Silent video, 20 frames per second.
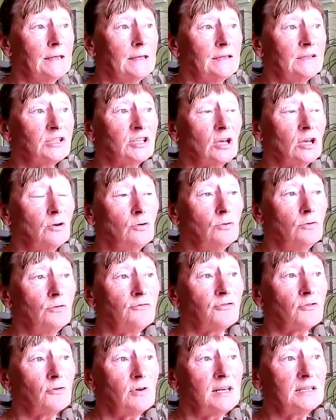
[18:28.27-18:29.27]
So,
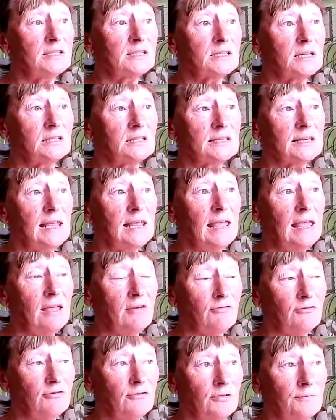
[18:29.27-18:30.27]
for instance,
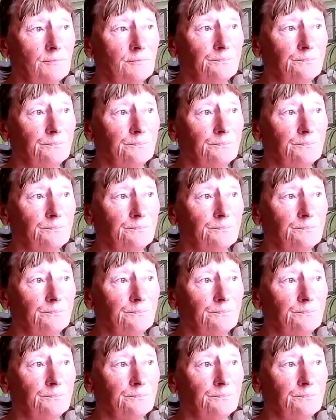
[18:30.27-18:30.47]
if